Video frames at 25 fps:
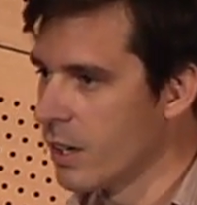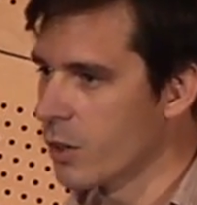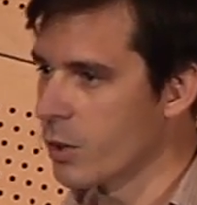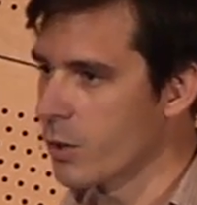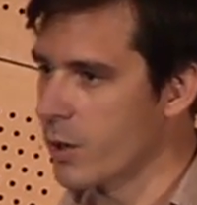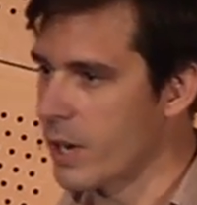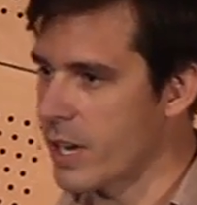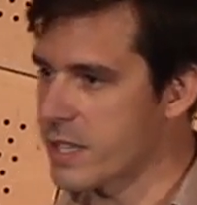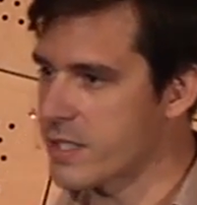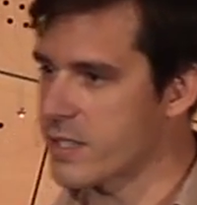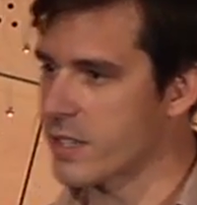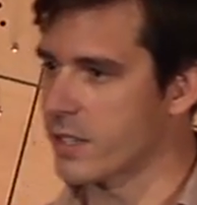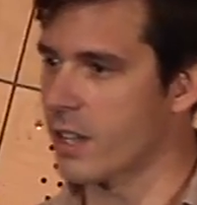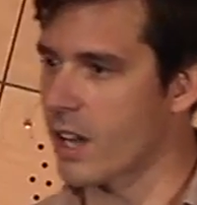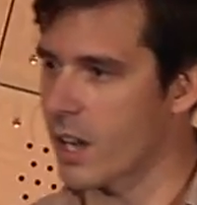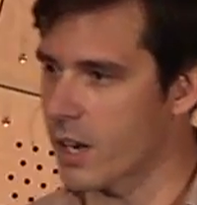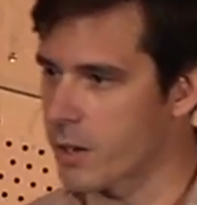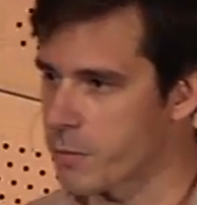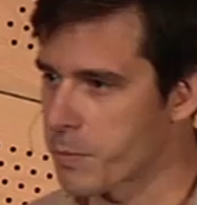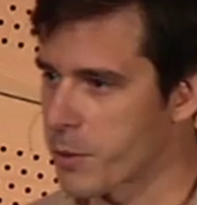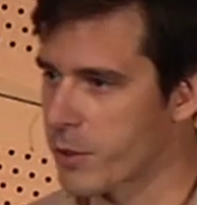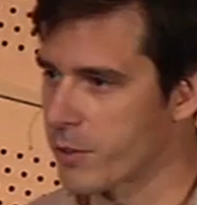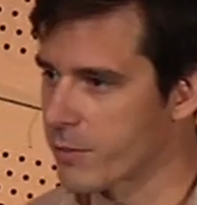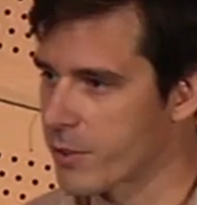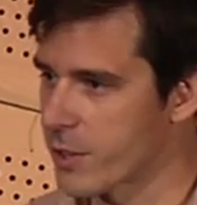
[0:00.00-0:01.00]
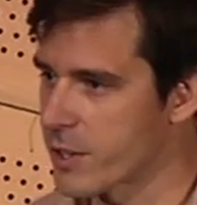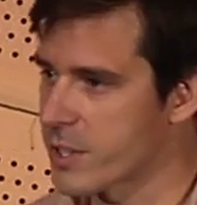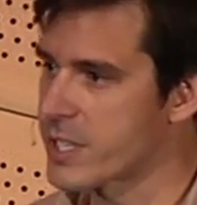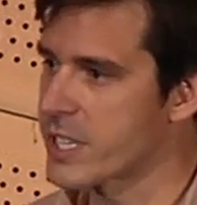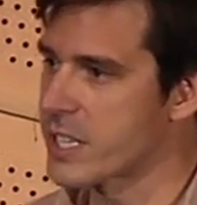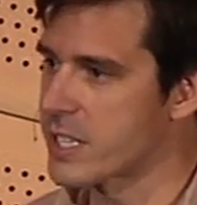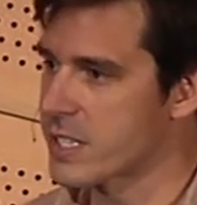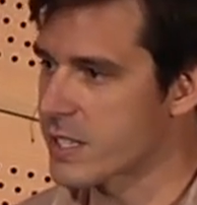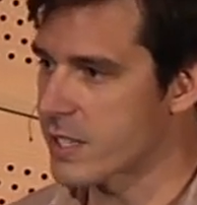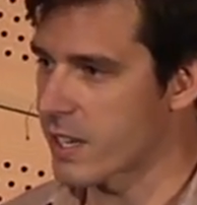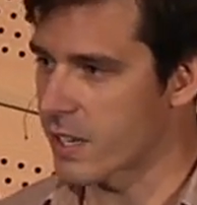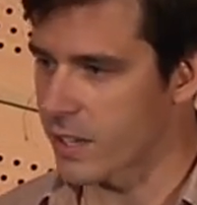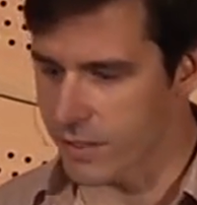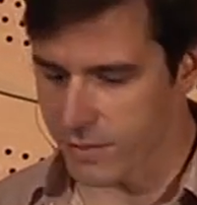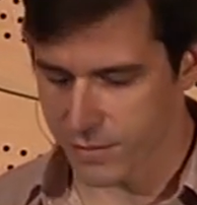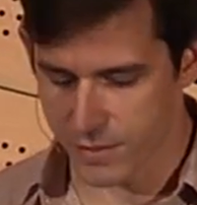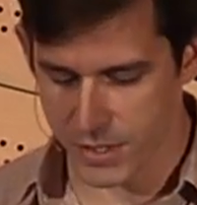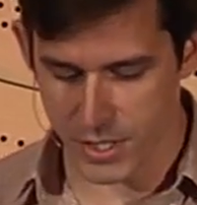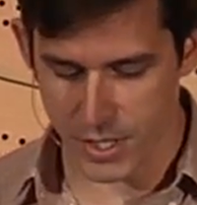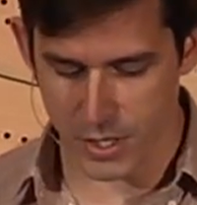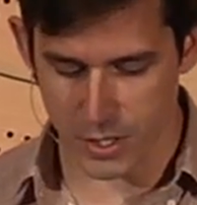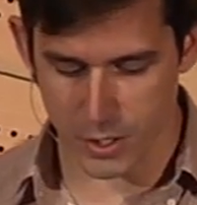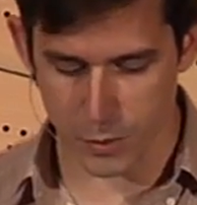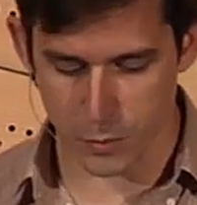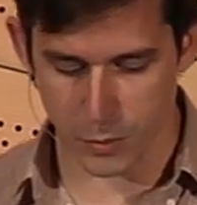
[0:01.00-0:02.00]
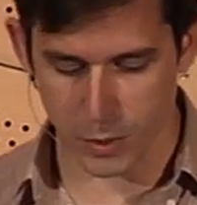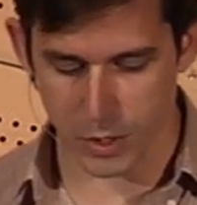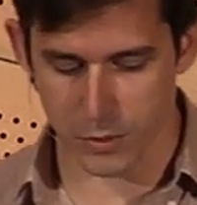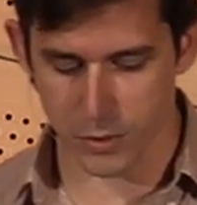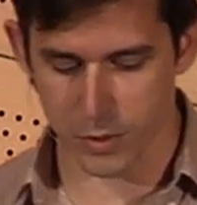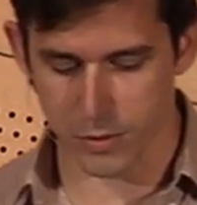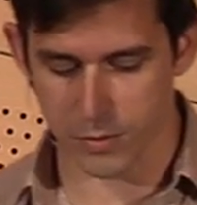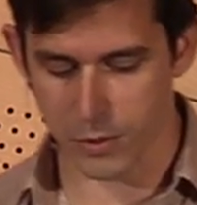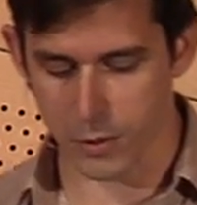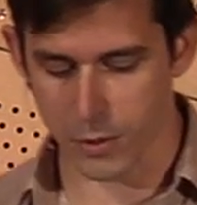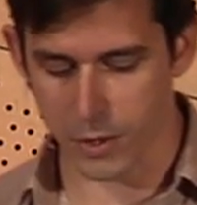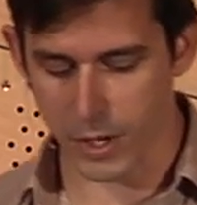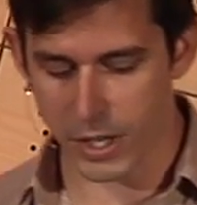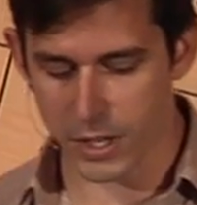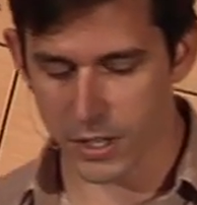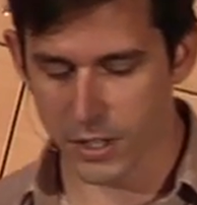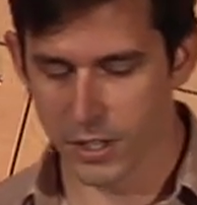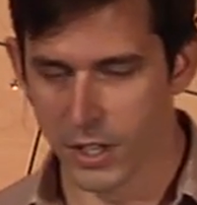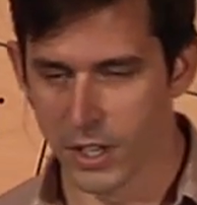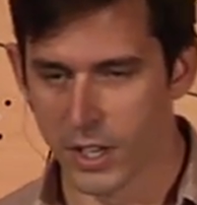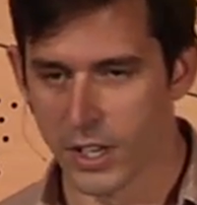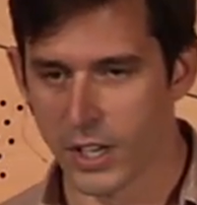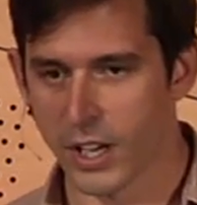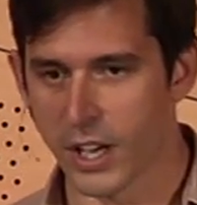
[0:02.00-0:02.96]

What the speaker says: creates a lot of perverse incentives that you want to avoid.